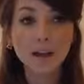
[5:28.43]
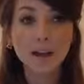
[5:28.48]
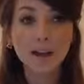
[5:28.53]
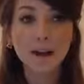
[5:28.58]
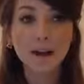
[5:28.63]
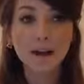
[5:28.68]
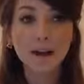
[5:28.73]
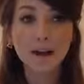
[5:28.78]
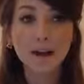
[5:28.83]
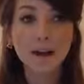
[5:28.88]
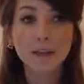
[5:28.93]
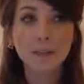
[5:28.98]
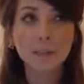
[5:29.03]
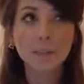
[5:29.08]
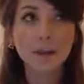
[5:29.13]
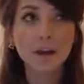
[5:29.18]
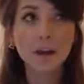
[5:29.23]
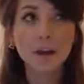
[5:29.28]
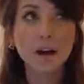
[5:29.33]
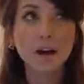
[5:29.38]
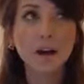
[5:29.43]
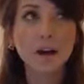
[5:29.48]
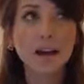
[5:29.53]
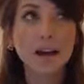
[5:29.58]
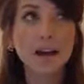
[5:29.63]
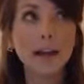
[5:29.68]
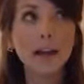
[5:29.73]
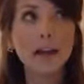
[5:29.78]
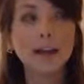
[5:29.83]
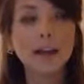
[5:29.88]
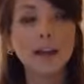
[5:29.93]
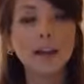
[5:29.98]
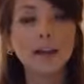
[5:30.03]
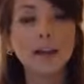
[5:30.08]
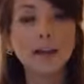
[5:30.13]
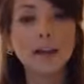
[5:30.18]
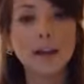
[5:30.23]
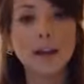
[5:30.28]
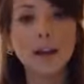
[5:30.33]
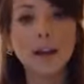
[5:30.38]
I
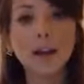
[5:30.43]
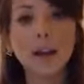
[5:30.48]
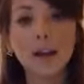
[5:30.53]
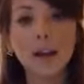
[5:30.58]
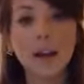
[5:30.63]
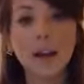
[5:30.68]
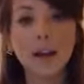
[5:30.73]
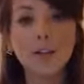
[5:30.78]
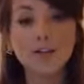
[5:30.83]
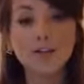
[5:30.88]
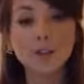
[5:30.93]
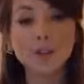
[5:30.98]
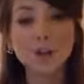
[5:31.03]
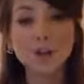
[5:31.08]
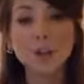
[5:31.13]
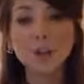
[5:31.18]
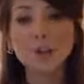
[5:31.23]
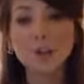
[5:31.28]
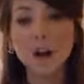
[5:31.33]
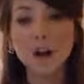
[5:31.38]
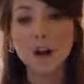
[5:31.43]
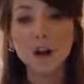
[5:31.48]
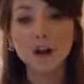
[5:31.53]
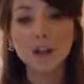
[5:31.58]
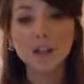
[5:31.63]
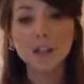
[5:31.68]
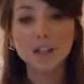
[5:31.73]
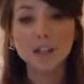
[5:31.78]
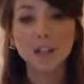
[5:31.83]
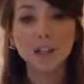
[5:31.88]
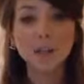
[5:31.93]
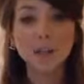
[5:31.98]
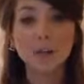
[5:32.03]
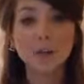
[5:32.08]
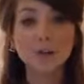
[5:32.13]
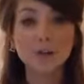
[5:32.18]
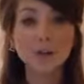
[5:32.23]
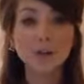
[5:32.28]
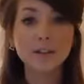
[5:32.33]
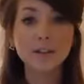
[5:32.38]
have two that I like to
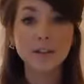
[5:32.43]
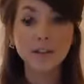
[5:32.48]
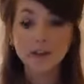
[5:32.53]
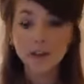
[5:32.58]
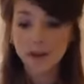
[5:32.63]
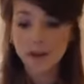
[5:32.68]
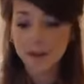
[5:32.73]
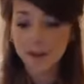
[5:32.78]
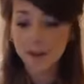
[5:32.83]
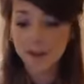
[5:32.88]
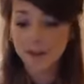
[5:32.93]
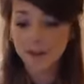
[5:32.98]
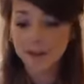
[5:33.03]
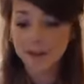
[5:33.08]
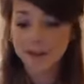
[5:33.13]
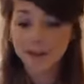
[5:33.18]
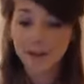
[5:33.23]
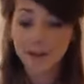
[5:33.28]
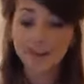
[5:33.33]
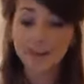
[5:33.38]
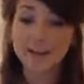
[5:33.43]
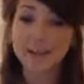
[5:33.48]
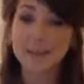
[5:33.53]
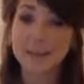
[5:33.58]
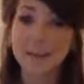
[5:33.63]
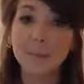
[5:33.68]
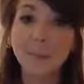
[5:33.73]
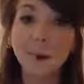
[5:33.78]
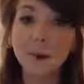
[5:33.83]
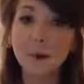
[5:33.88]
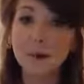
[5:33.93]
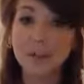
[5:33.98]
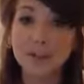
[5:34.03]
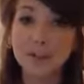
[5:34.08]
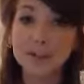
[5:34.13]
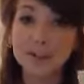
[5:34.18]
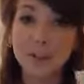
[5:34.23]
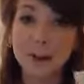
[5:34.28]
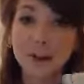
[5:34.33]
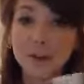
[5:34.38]
use. Again, they're both
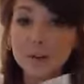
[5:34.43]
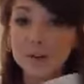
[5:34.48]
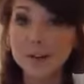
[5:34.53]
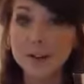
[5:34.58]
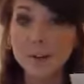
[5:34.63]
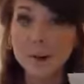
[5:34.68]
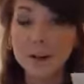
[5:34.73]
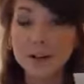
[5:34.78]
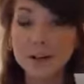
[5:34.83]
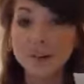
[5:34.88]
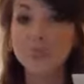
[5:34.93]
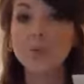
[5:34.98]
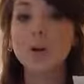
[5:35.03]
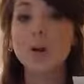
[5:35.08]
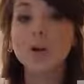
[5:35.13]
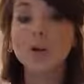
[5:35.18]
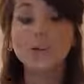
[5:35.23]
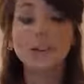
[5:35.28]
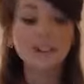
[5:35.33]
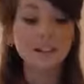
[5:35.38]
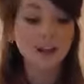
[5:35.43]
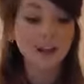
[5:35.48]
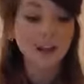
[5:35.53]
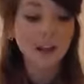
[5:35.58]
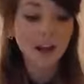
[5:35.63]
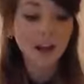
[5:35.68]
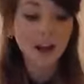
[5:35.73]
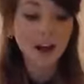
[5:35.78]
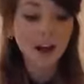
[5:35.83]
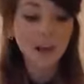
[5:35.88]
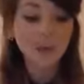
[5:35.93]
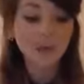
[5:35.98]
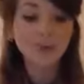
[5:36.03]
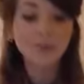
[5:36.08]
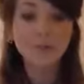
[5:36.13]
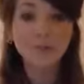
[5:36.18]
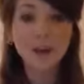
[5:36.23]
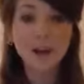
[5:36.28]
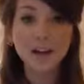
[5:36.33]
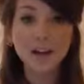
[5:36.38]
Liz-Earle, surprise surprise. The
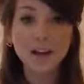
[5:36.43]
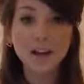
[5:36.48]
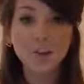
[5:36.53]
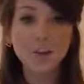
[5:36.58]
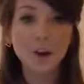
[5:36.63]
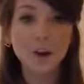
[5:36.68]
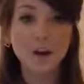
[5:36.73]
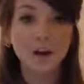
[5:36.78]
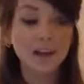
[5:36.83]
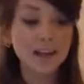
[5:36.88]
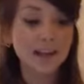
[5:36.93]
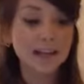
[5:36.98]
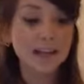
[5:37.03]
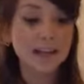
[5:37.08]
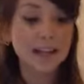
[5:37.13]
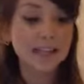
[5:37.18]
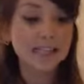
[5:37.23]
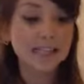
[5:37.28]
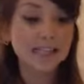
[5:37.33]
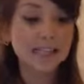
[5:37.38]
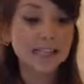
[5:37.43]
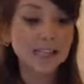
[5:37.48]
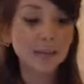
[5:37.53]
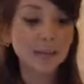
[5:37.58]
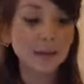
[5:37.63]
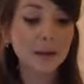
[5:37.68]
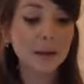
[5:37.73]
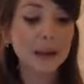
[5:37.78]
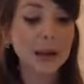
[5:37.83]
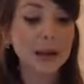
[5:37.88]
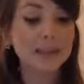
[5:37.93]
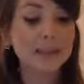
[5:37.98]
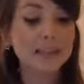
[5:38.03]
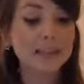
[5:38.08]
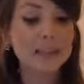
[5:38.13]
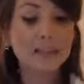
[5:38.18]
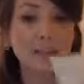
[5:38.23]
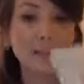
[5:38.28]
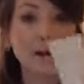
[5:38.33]
first one is a deep cleansing